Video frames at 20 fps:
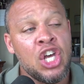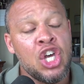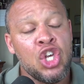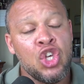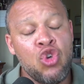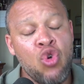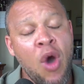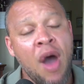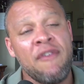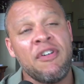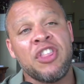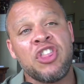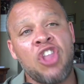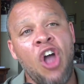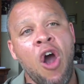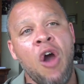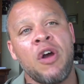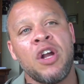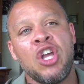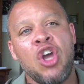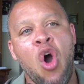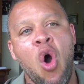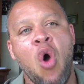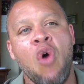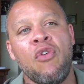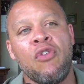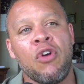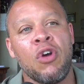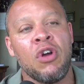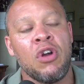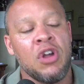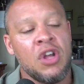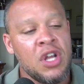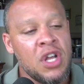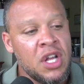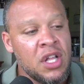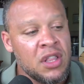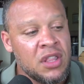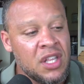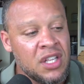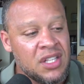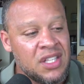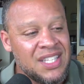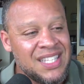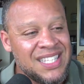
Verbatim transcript: you have authority over the